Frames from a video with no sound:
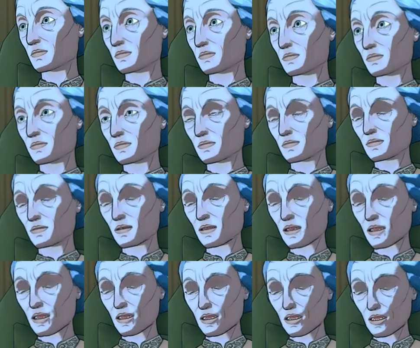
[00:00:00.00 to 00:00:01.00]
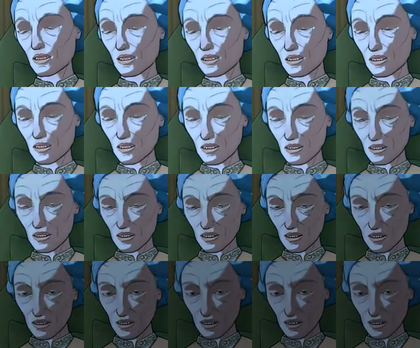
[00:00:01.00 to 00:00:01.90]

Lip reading: (silence)